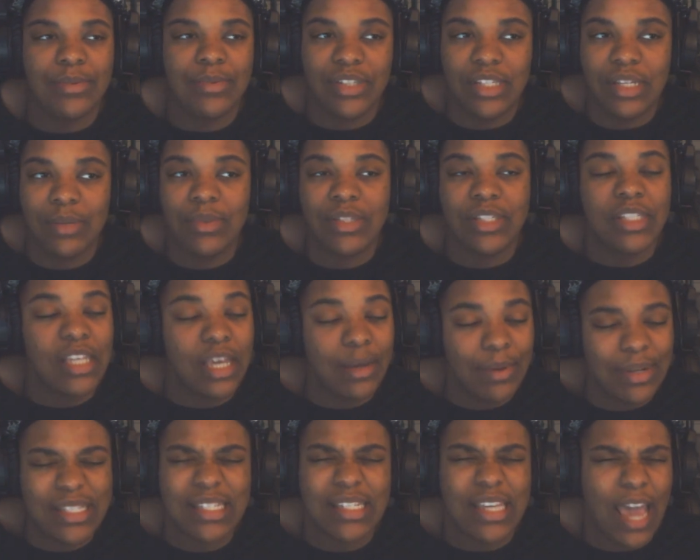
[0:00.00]
It
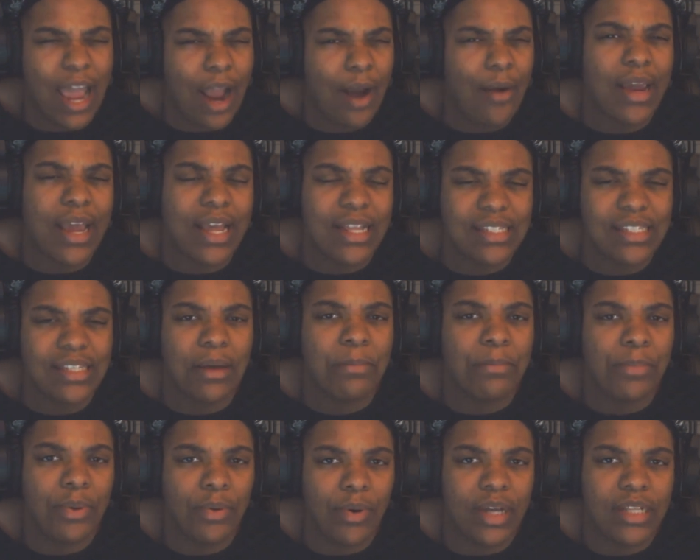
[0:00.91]
was scary at
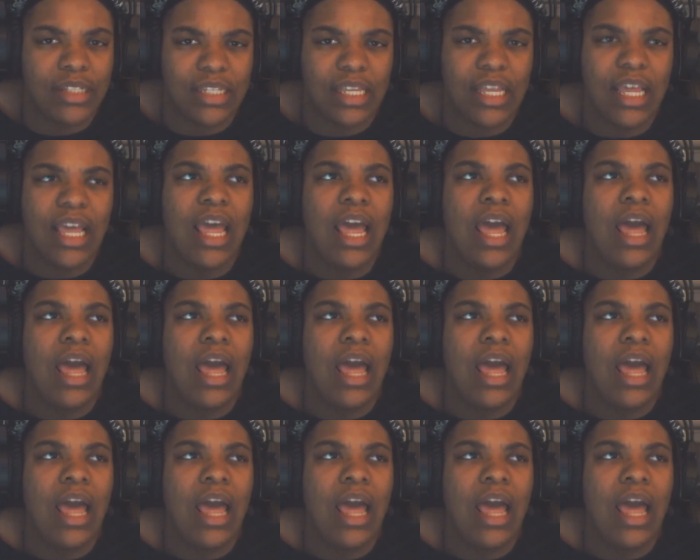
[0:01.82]
some point